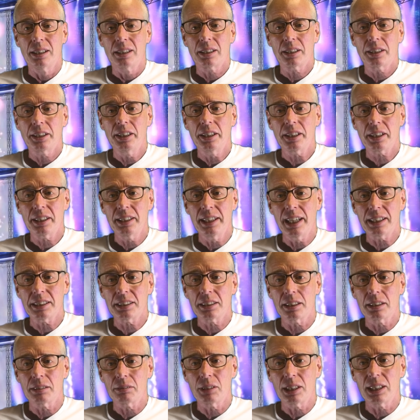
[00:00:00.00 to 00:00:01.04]
Kia
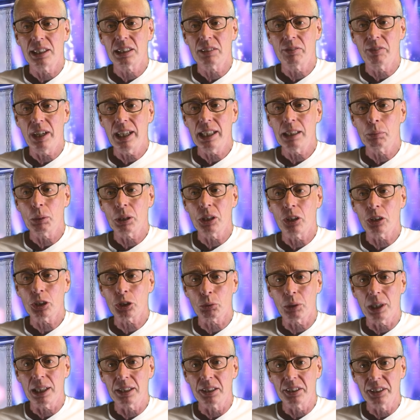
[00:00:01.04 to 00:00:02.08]
Connect is available in
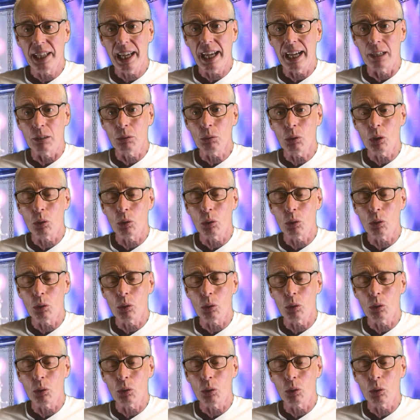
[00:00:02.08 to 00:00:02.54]
Australia now,